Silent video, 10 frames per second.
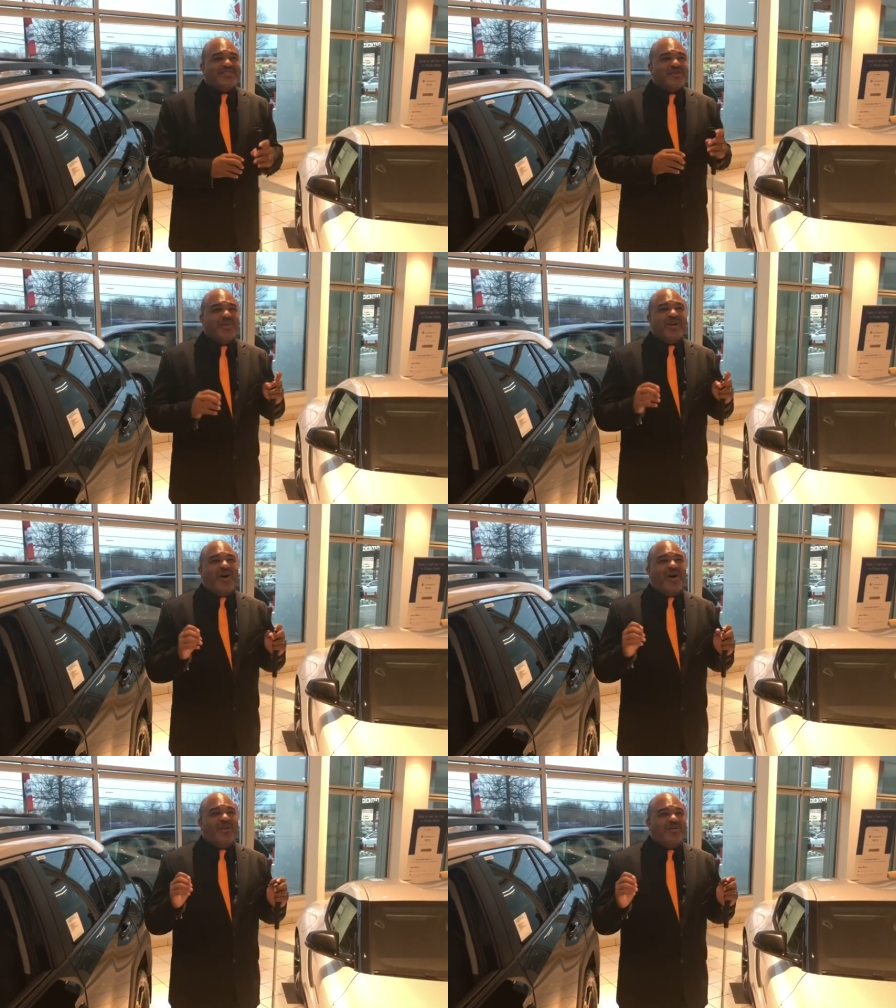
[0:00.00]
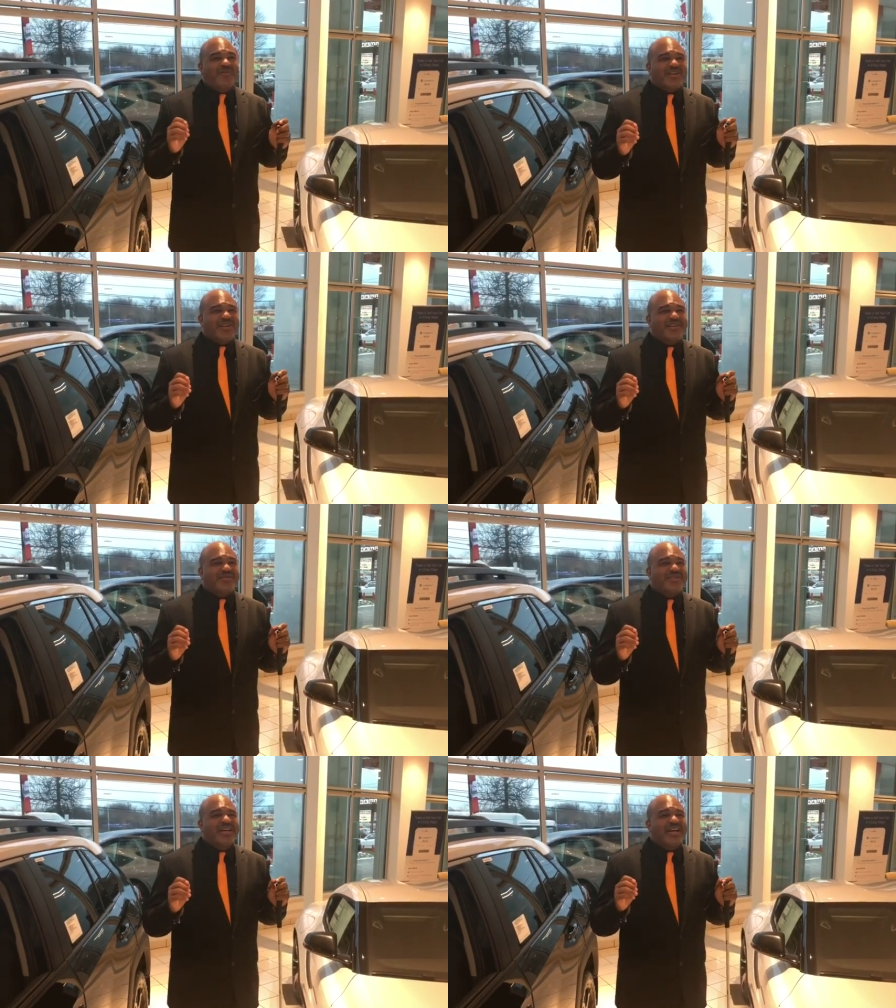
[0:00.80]
So we're all over the
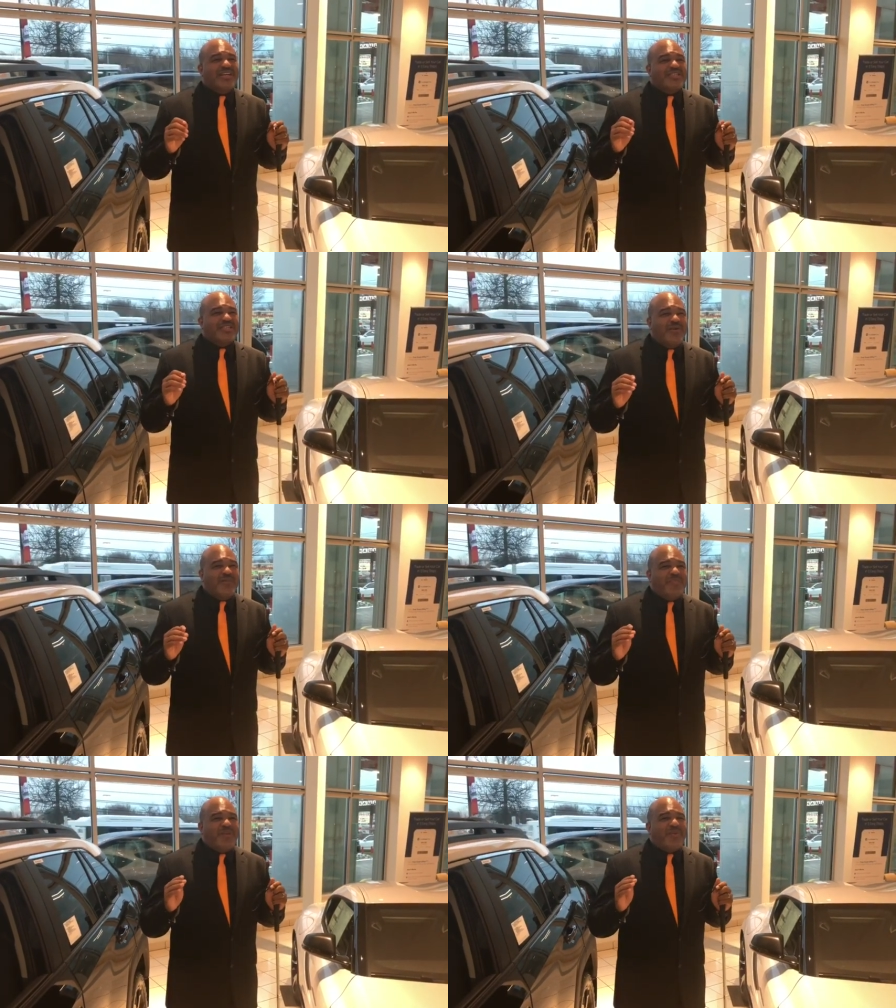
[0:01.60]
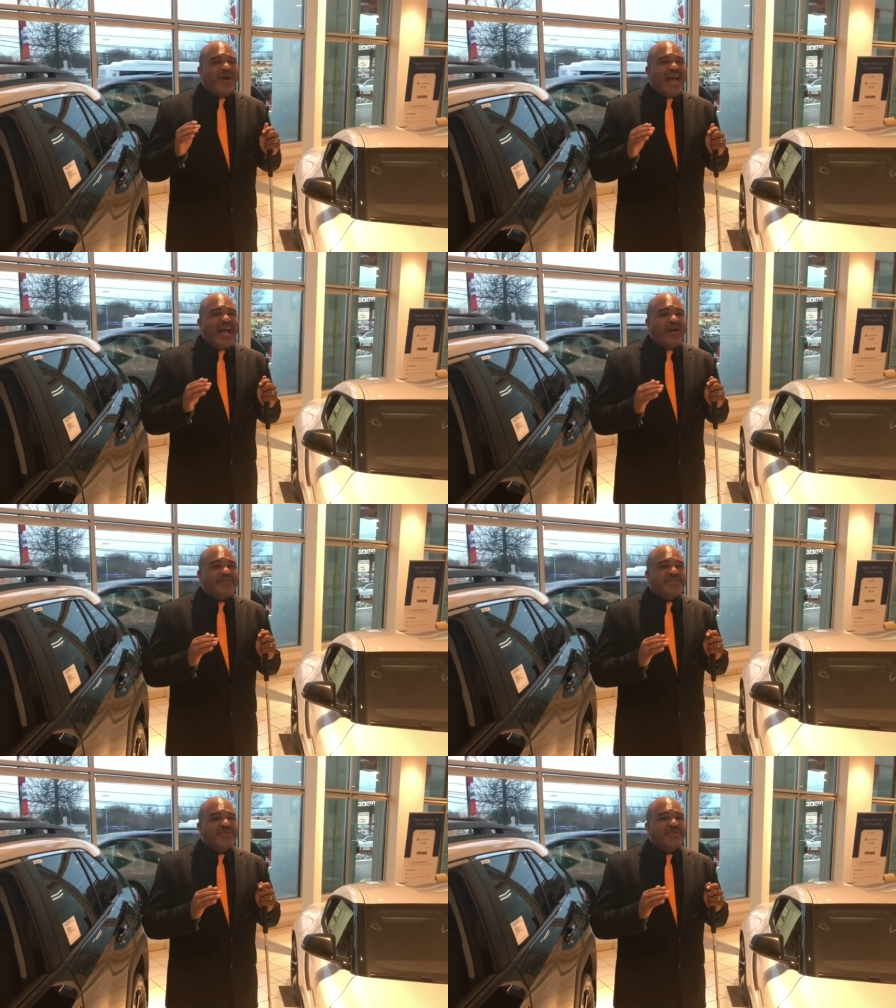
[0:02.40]
country showing people how
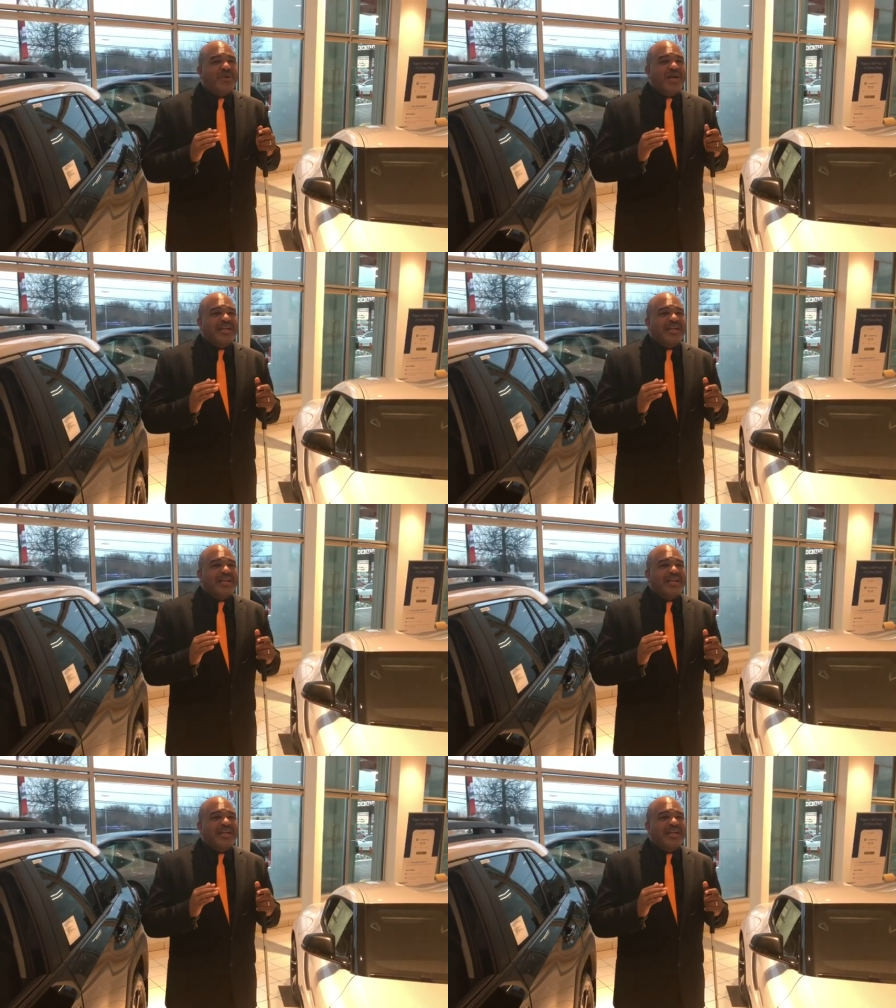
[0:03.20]
to